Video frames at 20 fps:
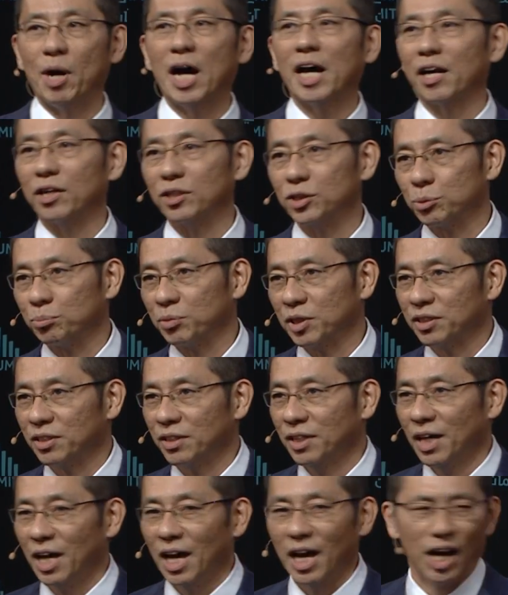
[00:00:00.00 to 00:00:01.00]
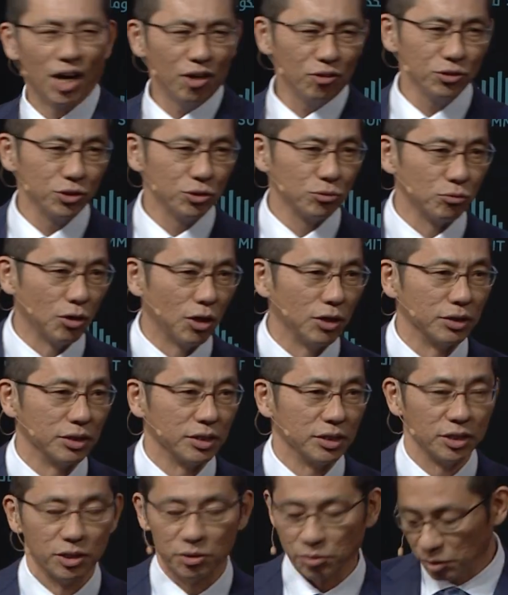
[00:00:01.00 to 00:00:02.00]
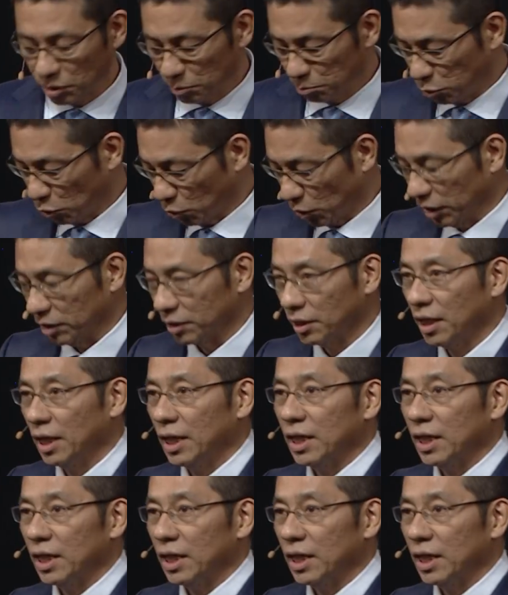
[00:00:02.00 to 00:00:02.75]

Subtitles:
matters, but how you won is important.